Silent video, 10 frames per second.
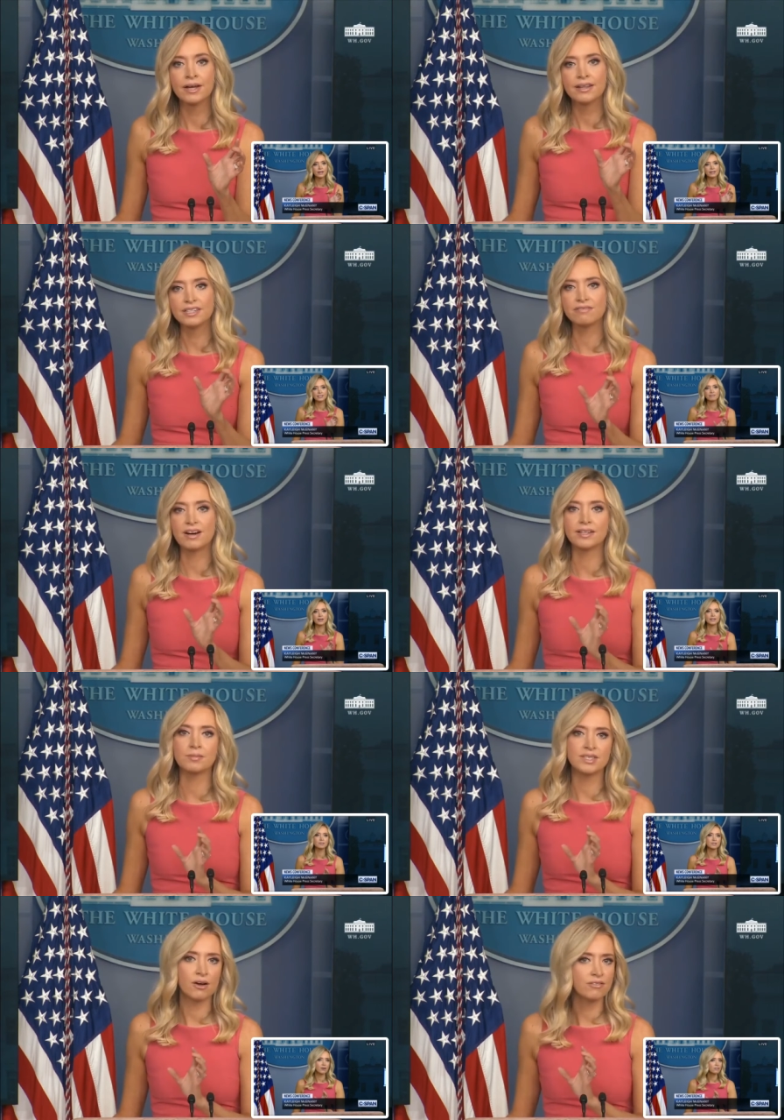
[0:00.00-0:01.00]
they define
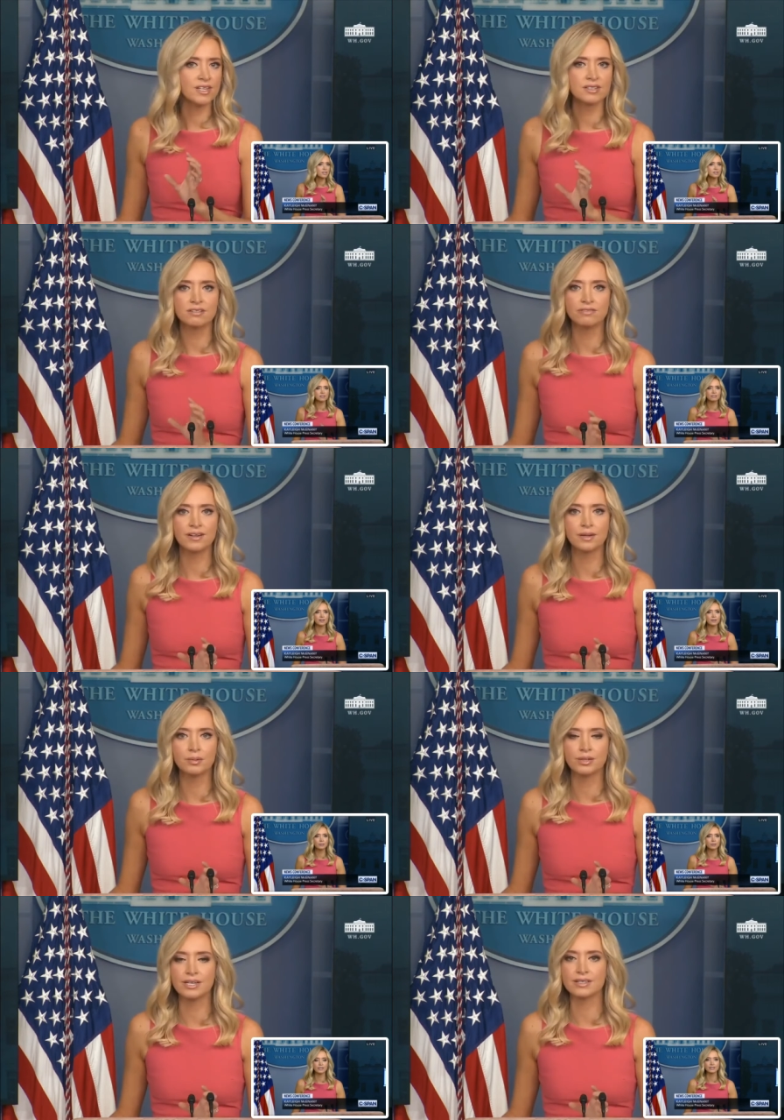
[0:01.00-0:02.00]
themselves as defund the
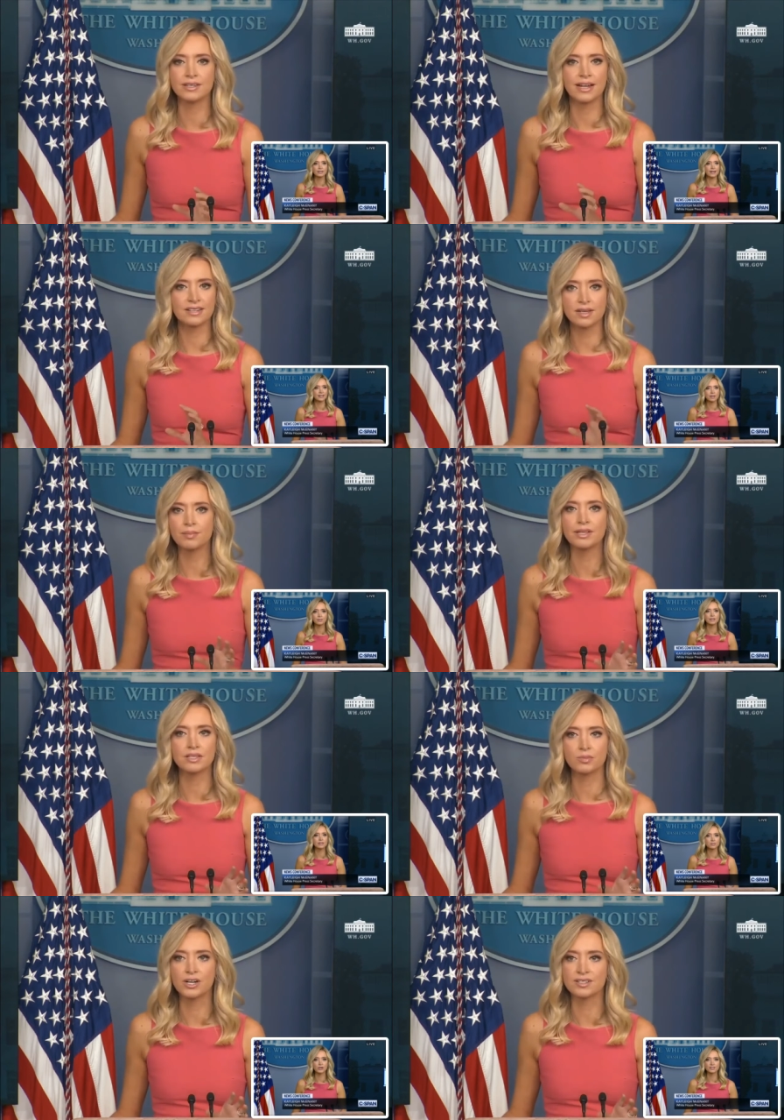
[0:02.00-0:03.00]
police, and that's something this
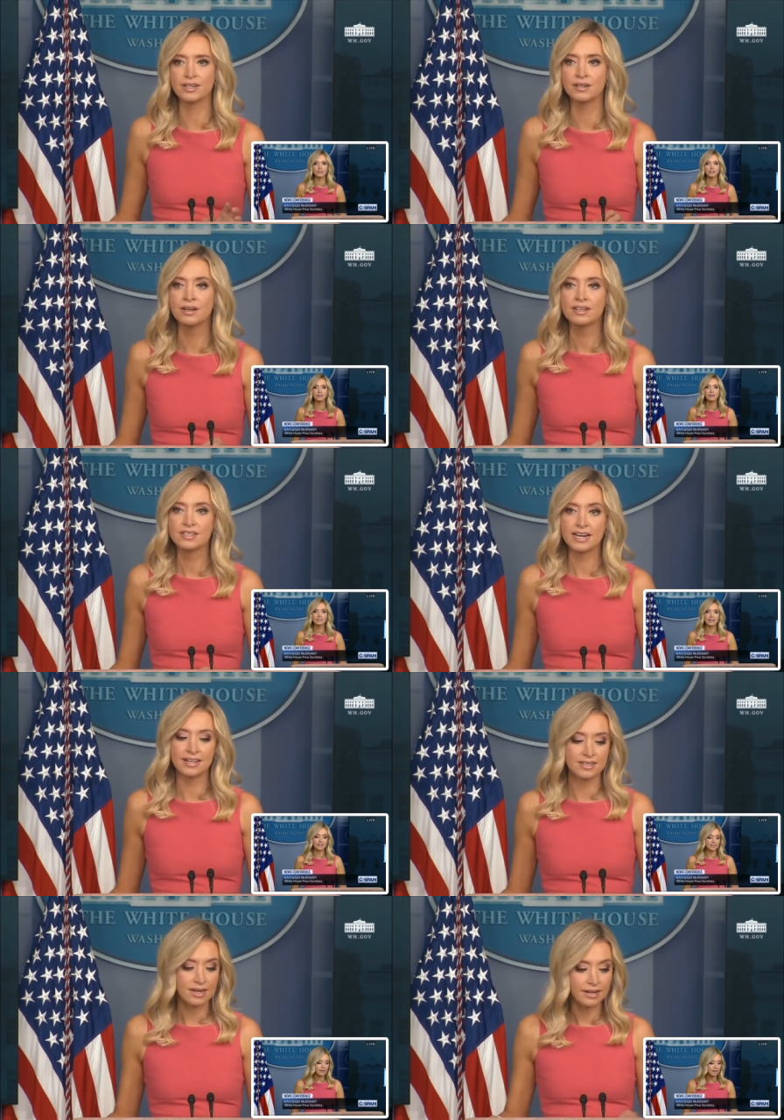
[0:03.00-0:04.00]
president
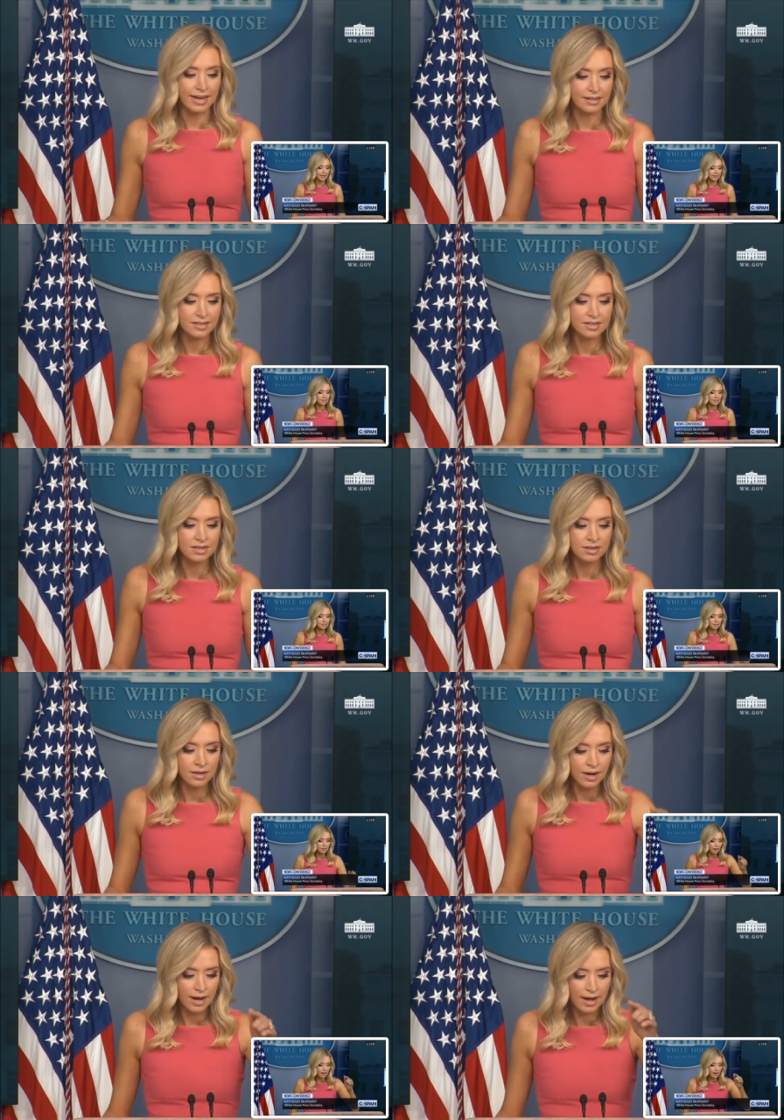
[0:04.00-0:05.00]
stands against.
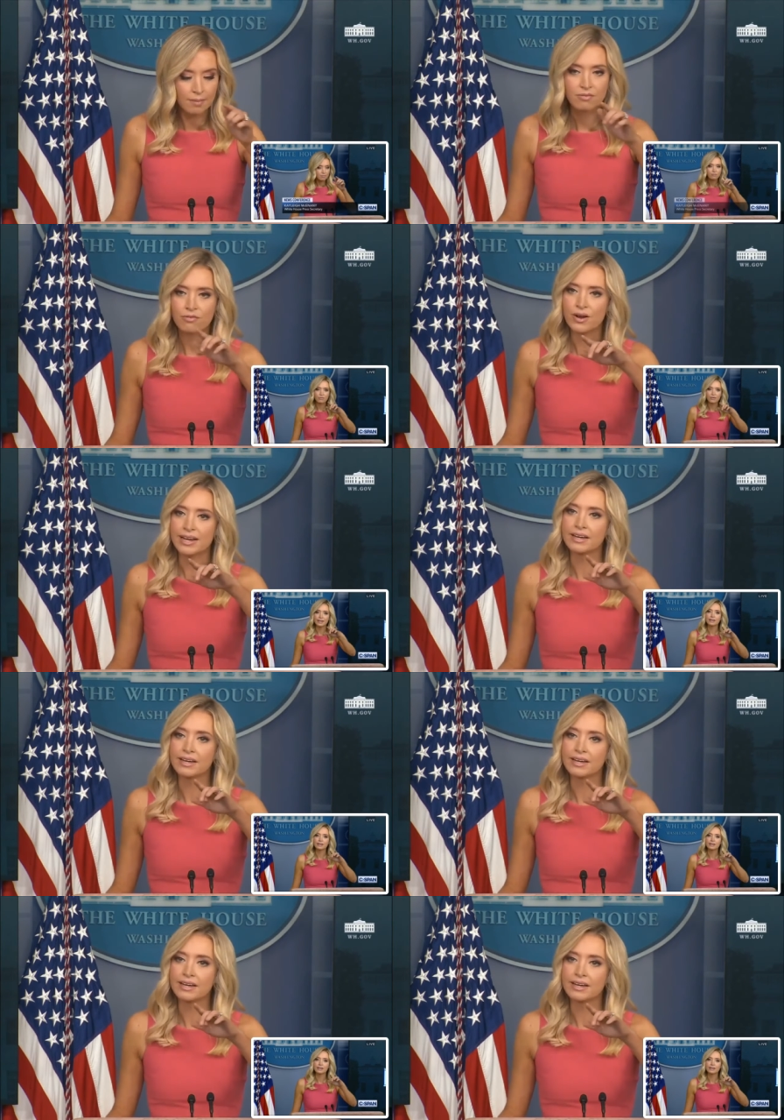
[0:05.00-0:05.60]
Um, Frank.